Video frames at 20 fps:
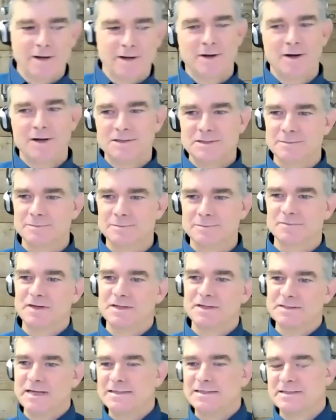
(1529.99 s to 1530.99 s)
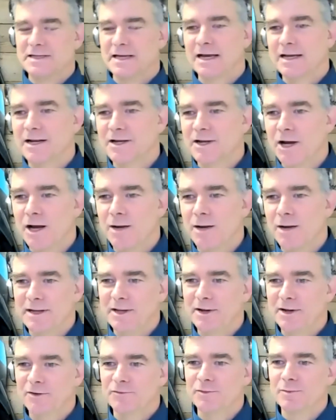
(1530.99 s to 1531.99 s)
Awesome. Fantastic. I got a comment
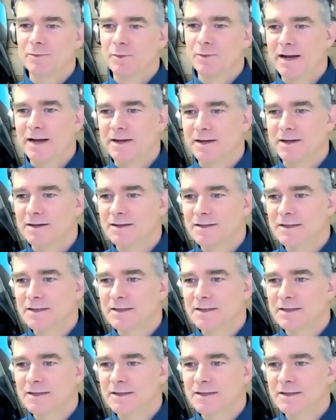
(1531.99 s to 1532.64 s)
here from Rebecca.